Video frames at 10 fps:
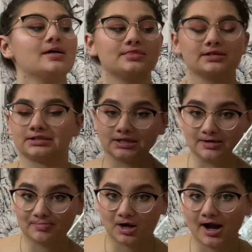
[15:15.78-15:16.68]
The
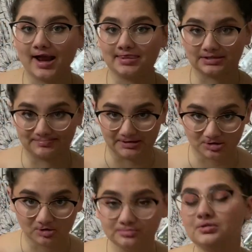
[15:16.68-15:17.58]
Sleeper and The
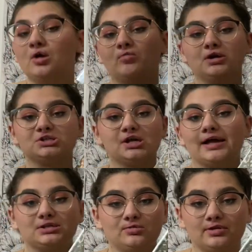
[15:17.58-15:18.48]
Spindle, which,
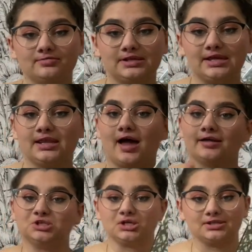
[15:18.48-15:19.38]
as you would have seen, I
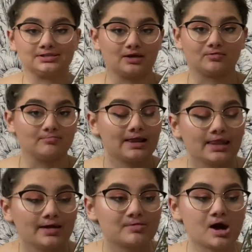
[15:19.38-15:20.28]
checked this out from my
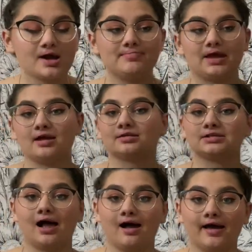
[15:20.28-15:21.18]
library because
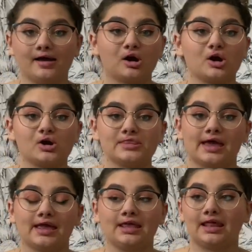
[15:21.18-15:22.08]
I heard
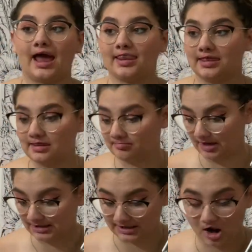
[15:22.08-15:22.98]
that it had an
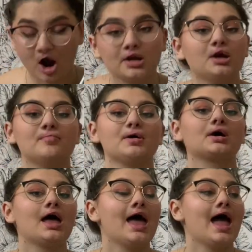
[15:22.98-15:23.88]
amazing
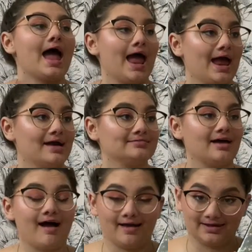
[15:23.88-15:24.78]
audiobook, and
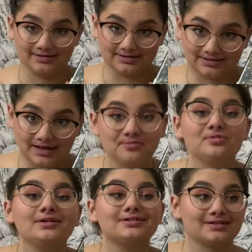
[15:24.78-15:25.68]
I can
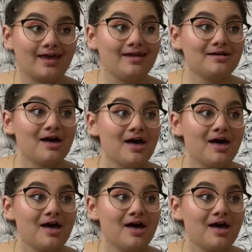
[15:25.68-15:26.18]
safely say